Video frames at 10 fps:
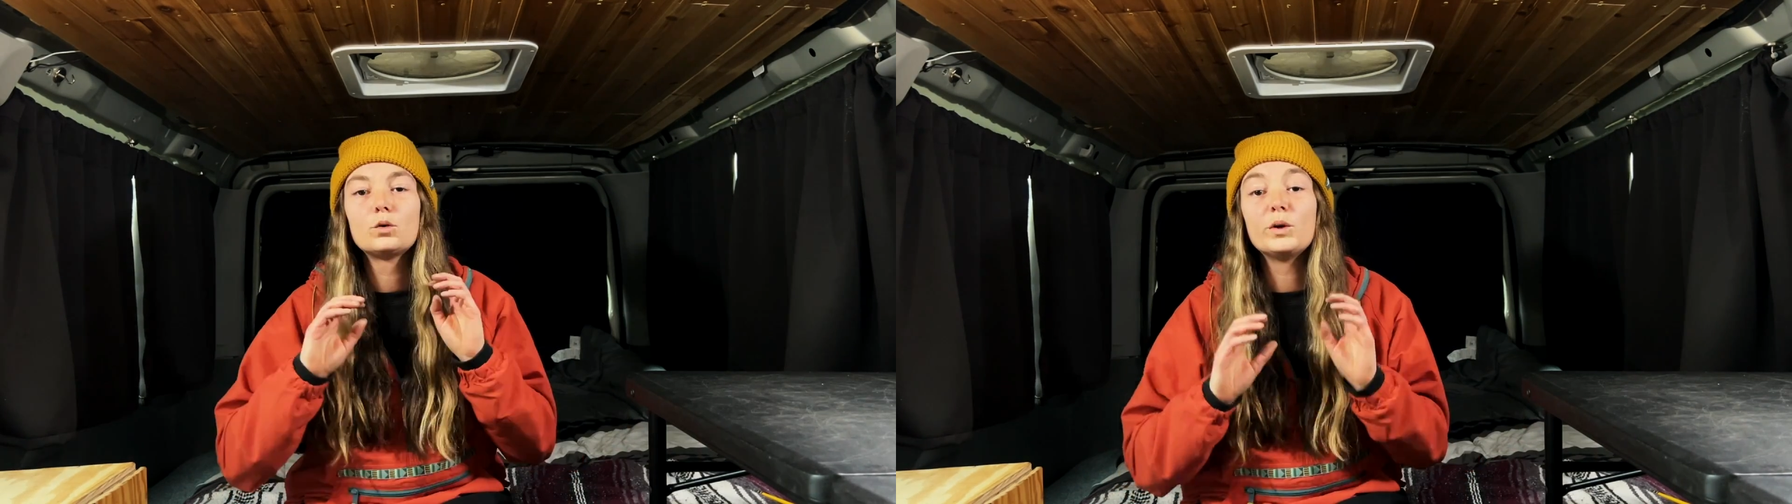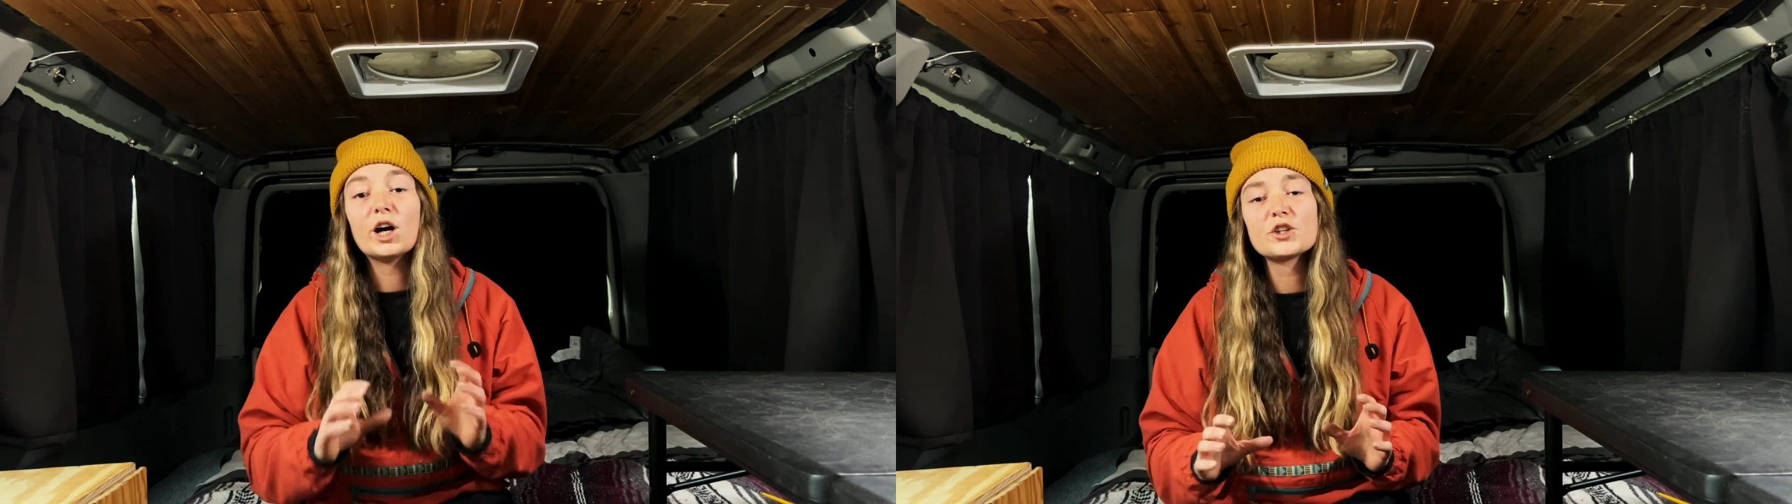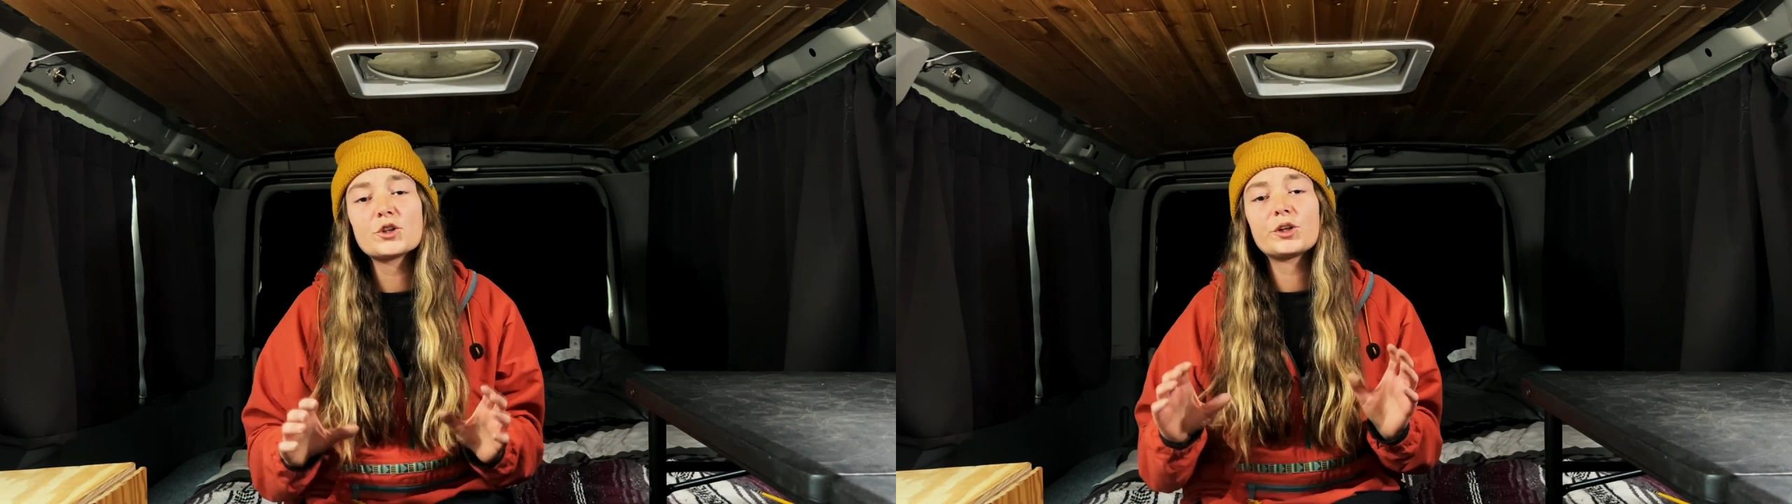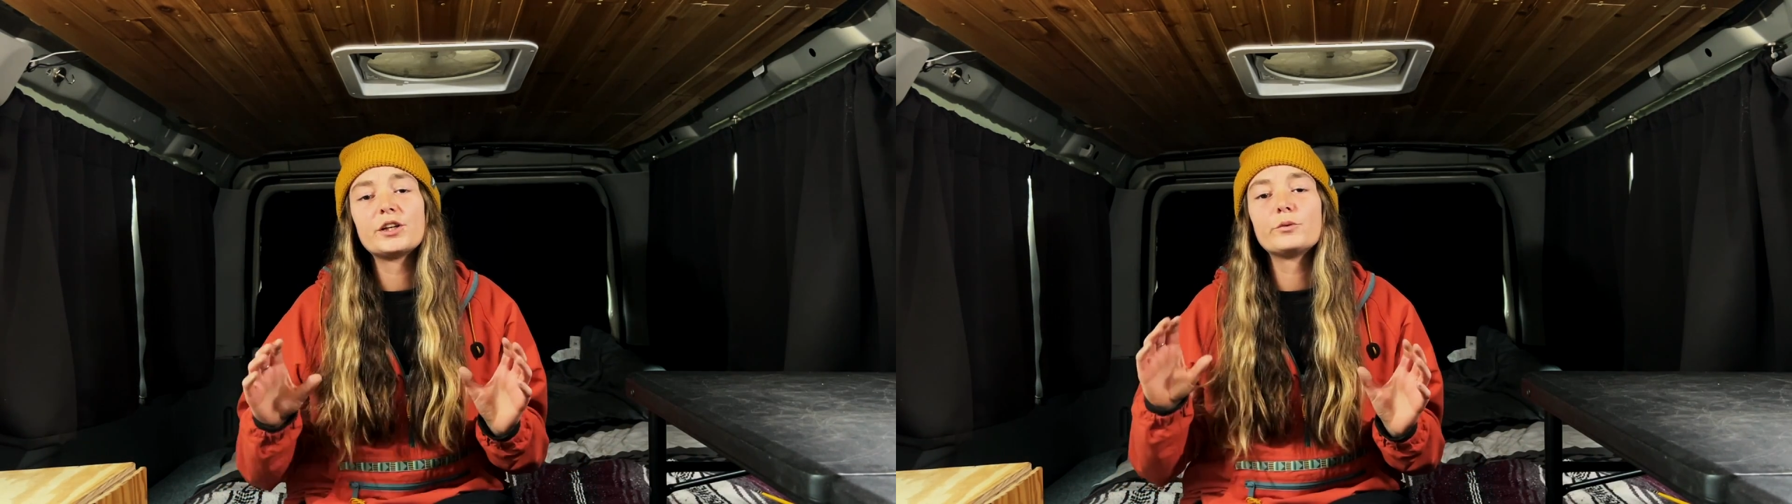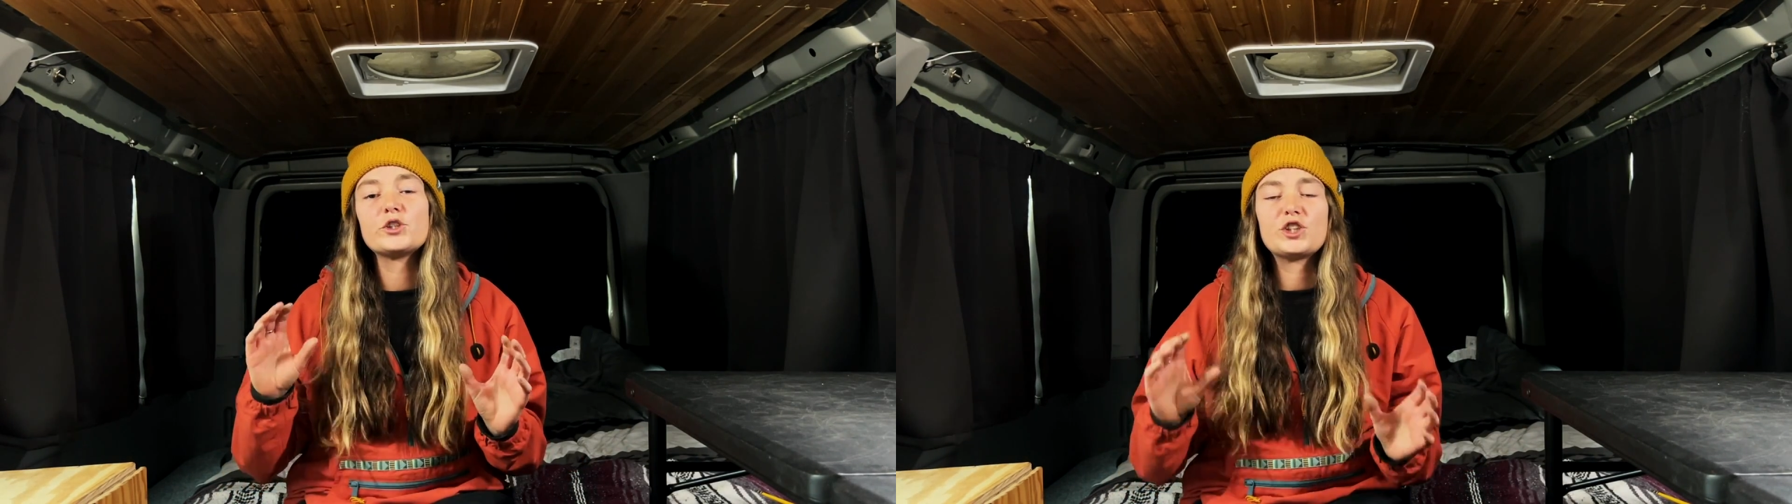We also could
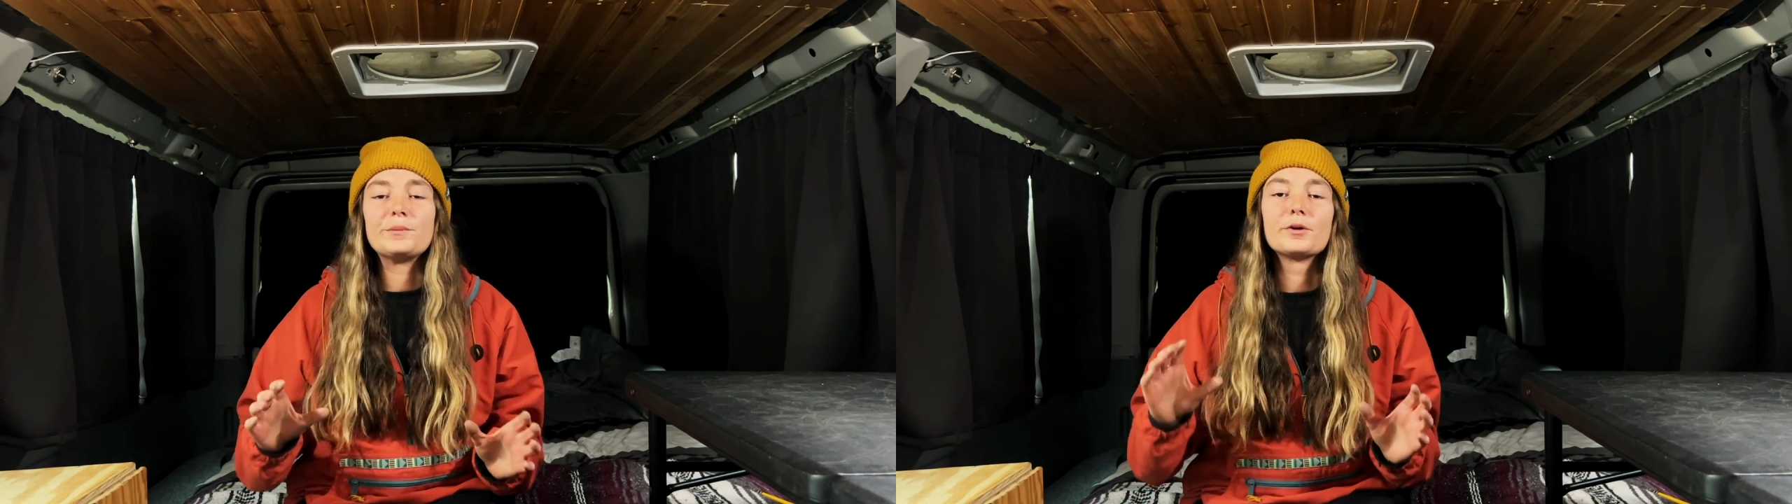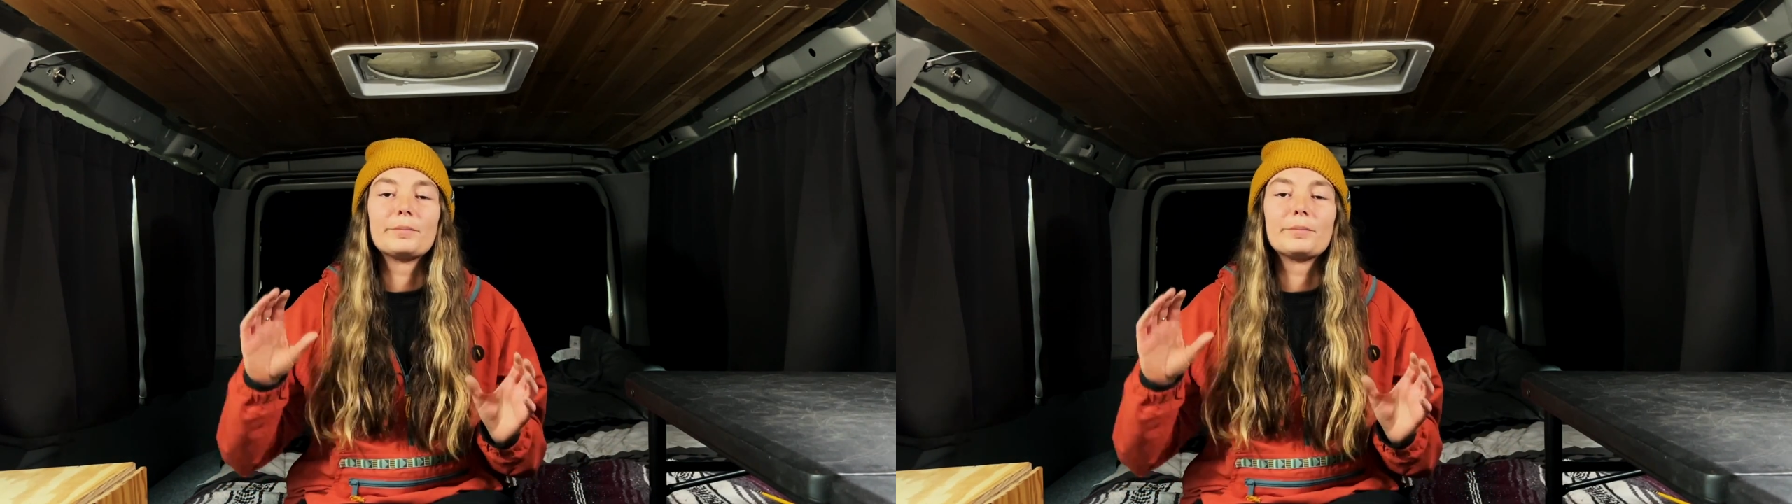have went cheaper